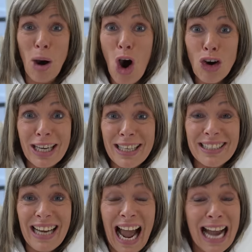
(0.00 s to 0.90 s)

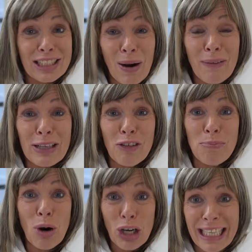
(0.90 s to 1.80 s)
Morgan, I don't have
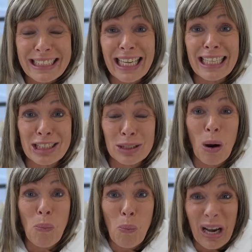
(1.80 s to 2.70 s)
enough money to get
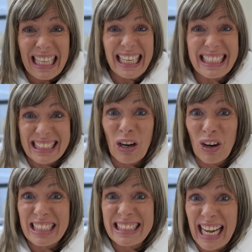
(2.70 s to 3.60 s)
someone willing to
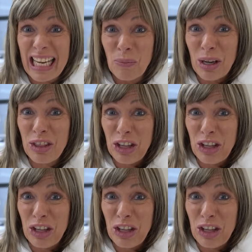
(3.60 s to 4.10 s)
go on a date with